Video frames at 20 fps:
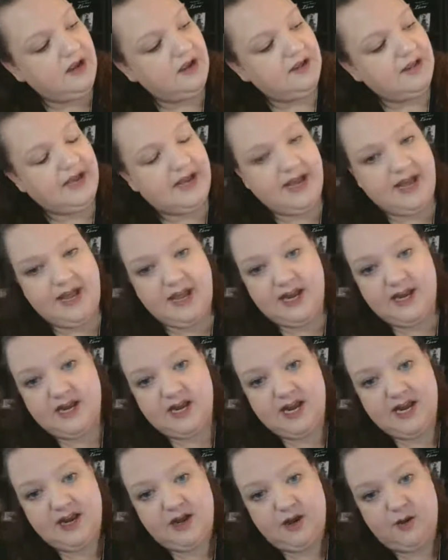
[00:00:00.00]
Then
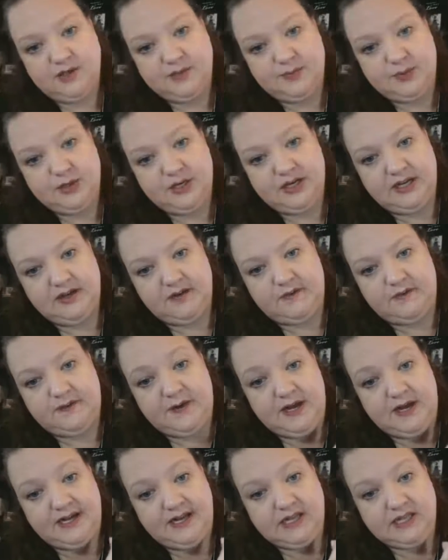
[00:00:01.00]
I always put in
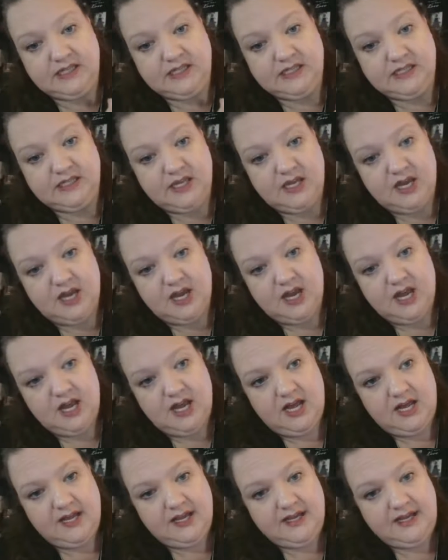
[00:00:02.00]
phonics.
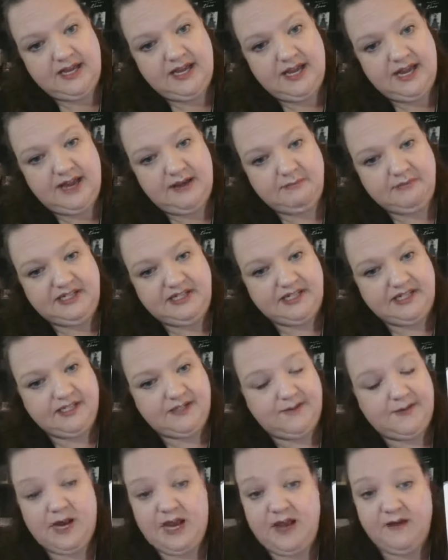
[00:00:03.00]
EM stands
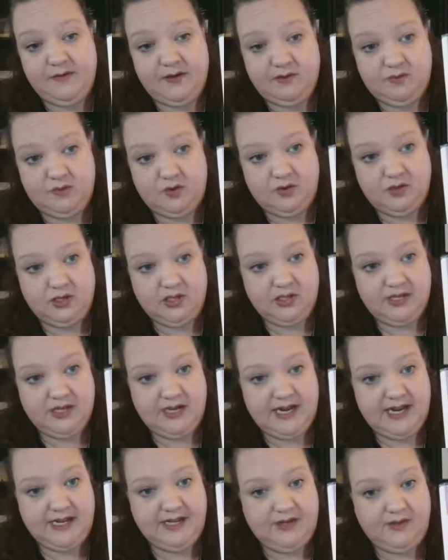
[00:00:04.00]
for Evan Moore.
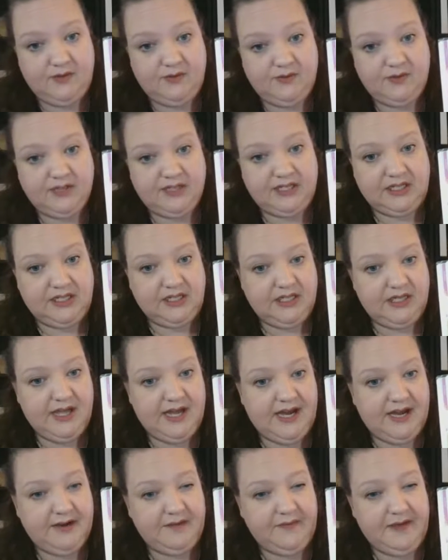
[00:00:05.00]
I use a
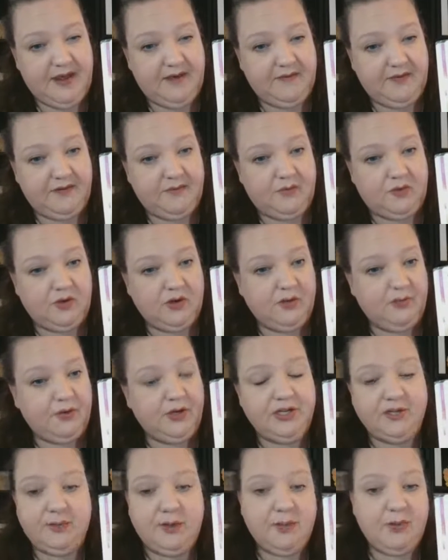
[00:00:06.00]
lot of Evan Moore
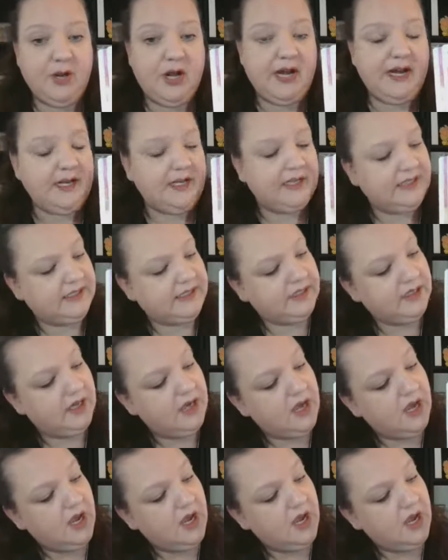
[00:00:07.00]
printable products.